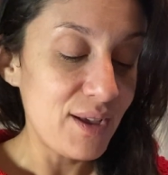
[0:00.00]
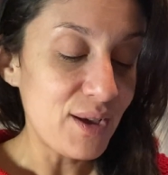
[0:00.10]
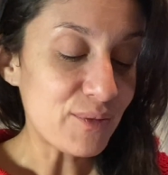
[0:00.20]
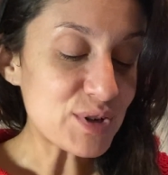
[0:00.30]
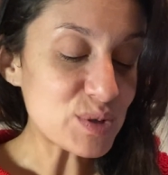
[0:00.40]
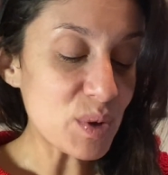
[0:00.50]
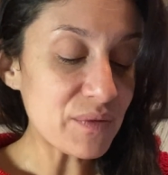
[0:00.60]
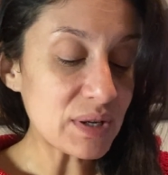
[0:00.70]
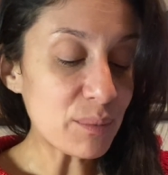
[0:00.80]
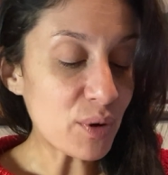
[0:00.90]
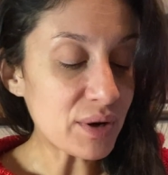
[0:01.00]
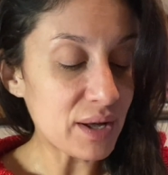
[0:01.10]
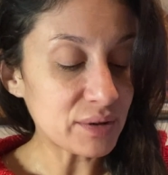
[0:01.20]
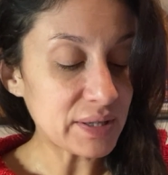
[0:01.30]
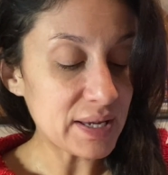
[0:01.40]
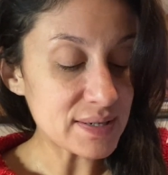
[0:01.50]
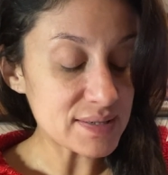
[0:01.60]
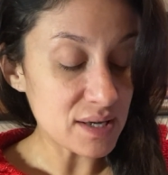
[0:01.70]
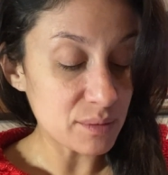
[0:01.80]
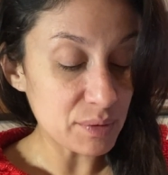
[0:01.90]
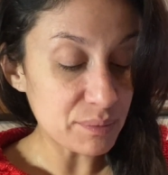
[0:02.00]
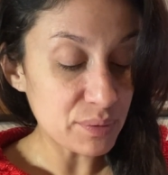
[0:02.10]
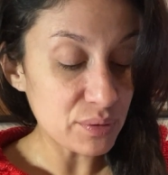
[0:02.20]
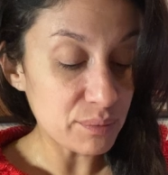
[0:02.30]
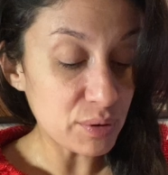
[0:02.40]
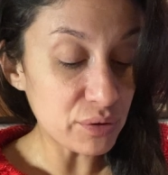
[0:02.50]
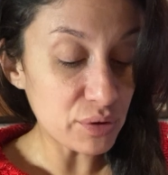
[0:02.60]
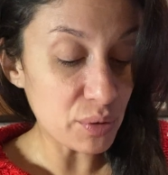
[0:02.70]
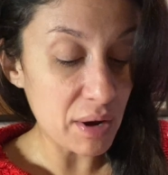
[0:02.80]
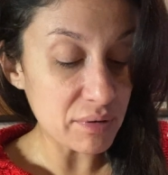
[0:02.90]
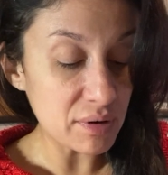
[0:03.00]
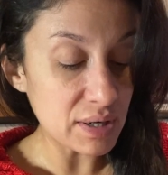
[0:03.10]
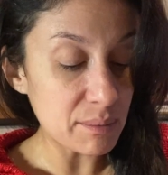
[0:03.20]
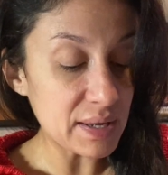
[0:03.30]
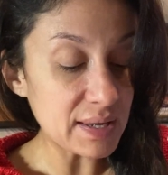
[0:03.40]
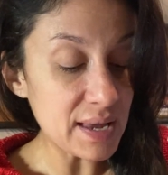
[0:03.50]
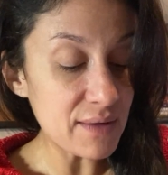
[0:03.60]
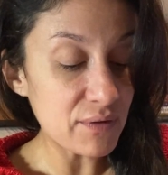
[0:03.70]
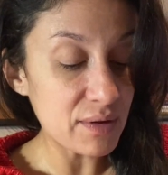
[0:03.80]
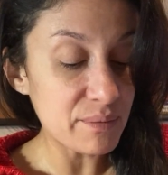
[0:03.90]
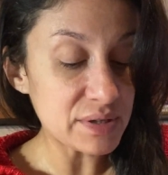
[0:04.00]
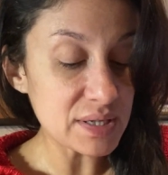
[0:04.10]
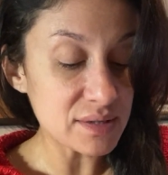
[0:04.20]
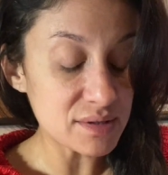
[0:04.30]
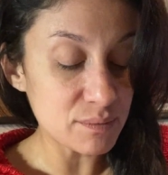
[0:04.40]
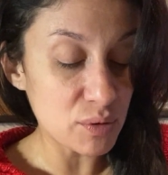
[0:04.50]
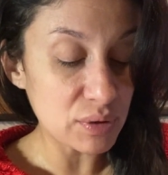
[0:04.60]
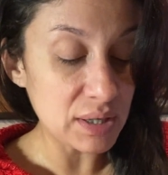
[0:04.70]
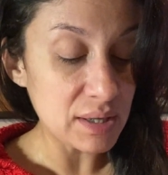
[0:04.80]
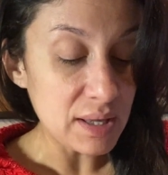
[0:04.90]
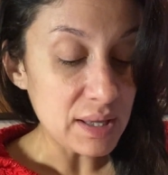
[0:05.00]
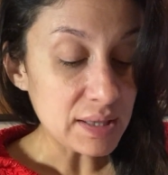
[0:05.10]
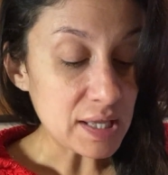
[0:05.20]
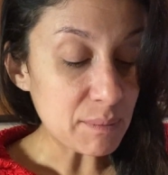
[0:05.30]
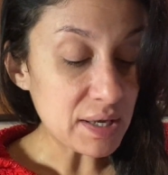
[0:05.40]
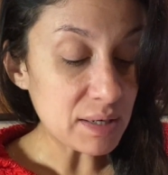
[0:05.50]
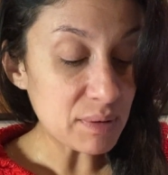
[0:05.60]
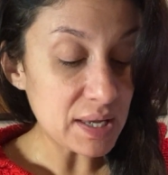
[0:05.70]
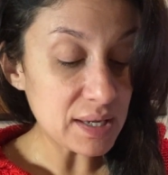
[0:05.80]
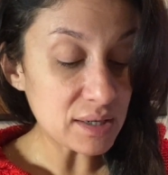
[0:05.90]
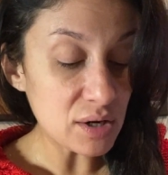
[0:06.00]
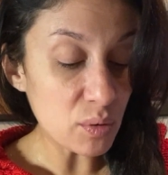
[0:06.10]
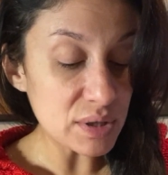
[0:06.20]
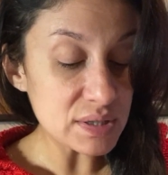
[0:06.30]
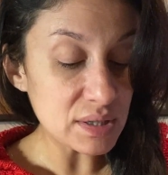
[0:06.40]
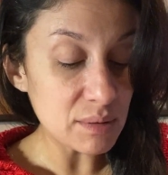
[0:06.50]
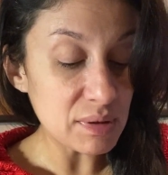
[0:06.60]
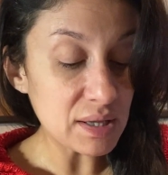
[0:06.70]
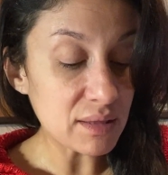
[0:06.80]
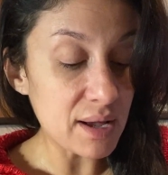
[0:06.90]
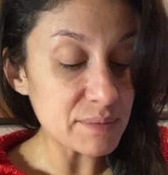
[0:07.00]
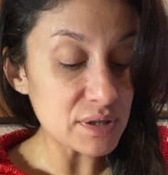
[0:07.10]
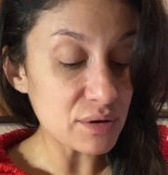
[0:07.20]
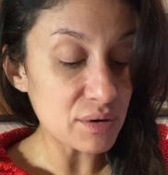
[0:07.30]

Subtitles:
Verse 12, and he brought out the king's son, but put the crown on him and gave him the testimony. They made him king and anointed him, and they clapped their